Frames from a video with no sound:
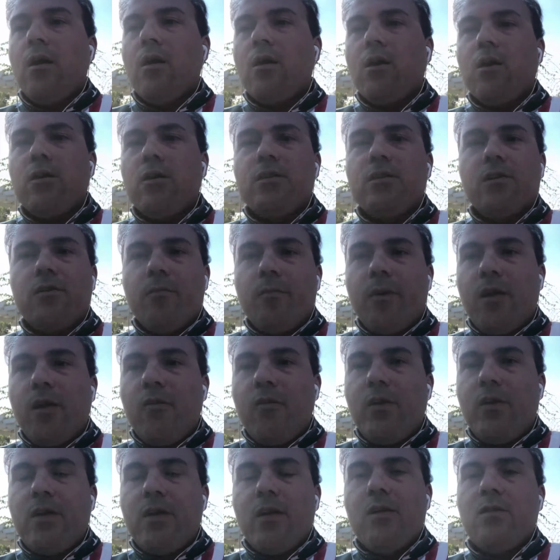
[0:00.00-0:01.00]

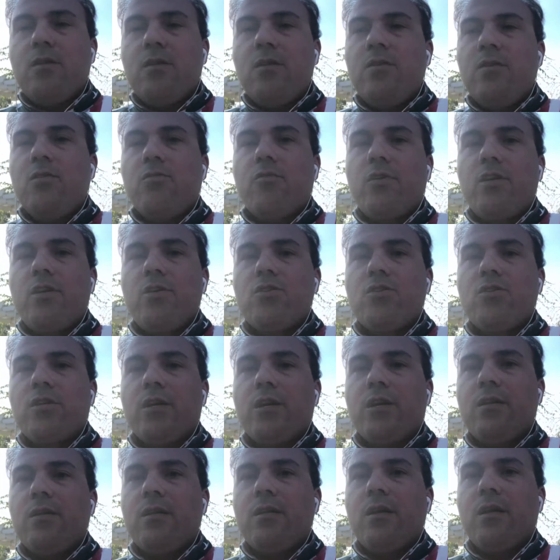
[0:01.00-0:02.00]
other American in the
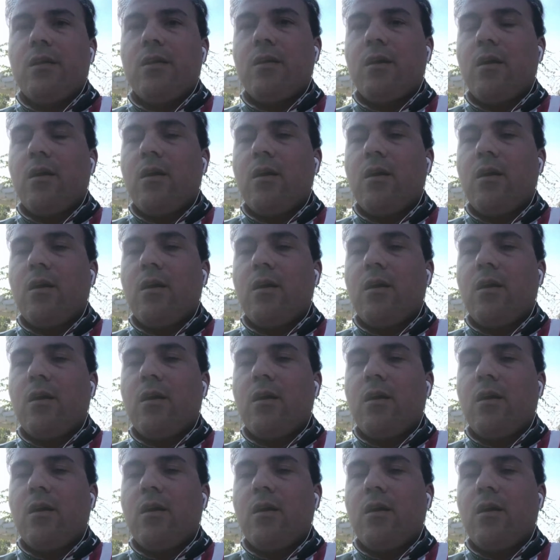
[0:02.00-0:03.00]
region and
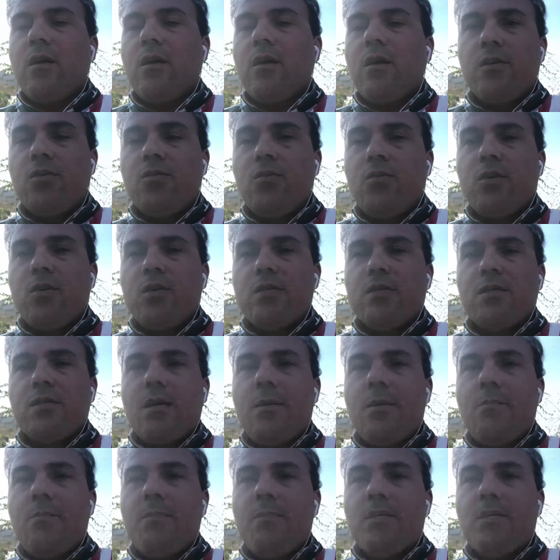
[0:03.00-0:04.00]
maybe
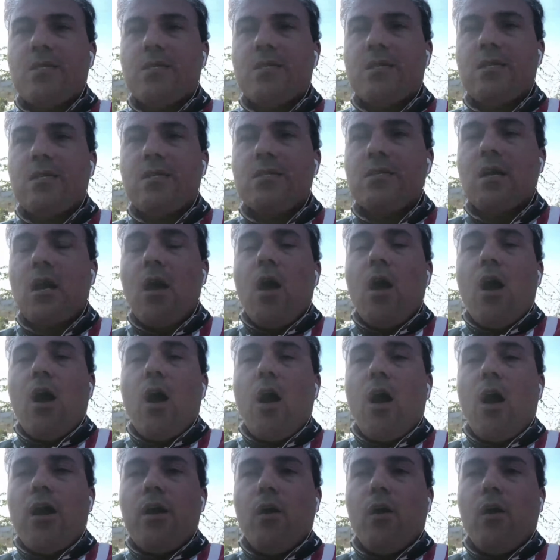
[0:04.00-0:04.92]
other U.S. embassies.